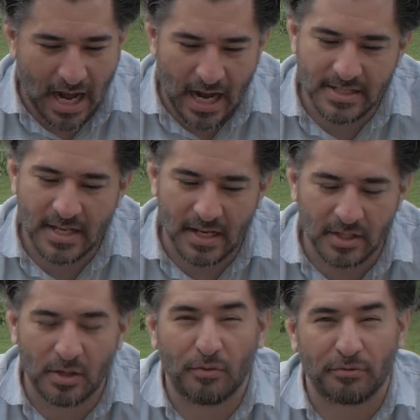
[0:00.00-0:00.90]
I tend
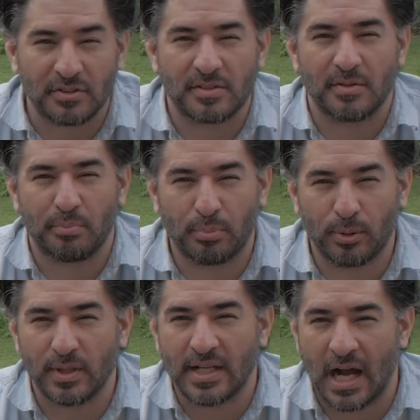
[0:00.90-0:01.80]
to go for some
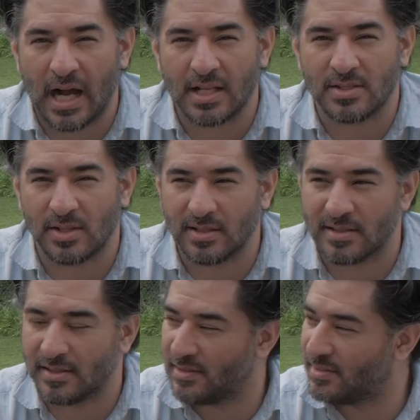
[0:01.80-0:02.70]
pretty hot
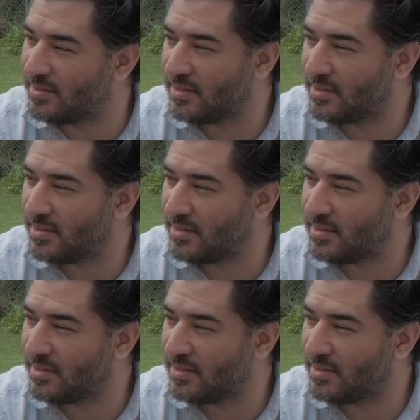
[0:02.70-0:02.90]
salsas